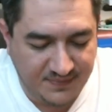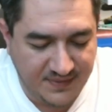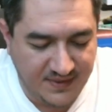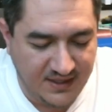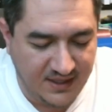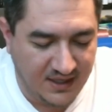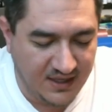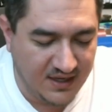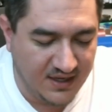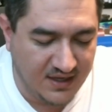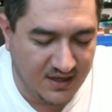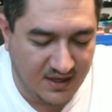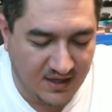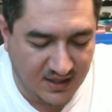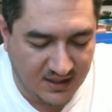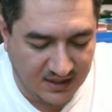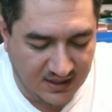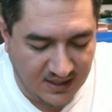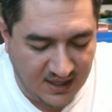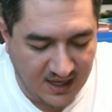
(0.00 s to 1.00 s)
The
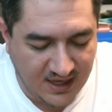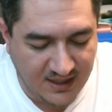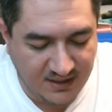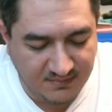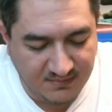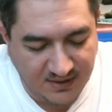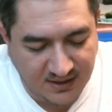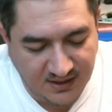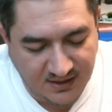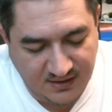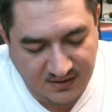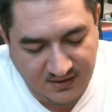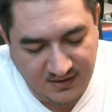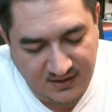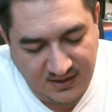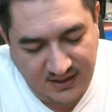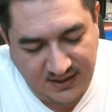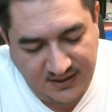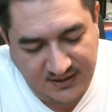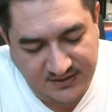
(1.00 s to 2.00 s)
alignment
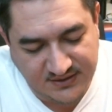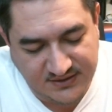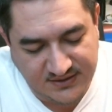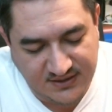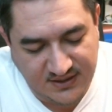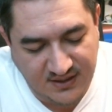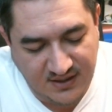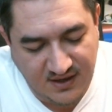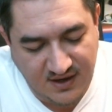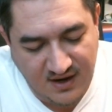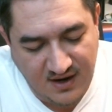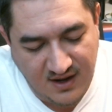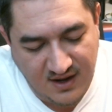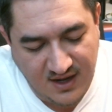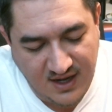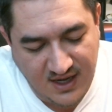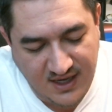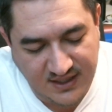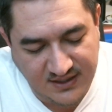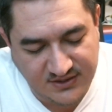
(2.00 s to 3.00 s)
is
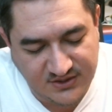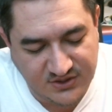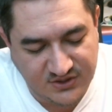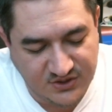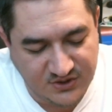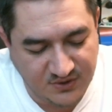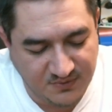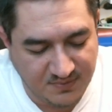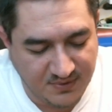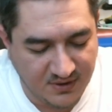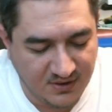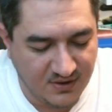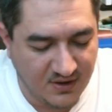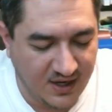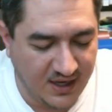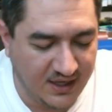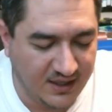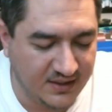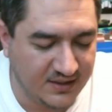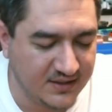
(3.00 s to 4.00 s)
not super
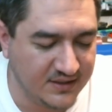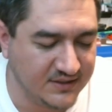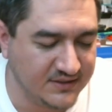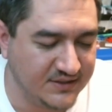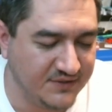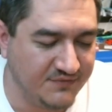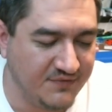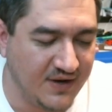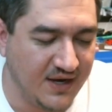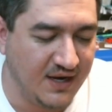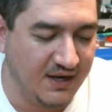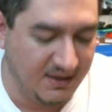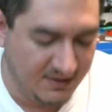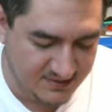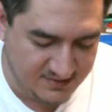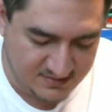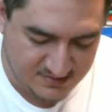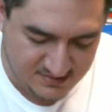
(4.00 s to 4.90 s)
great, because if I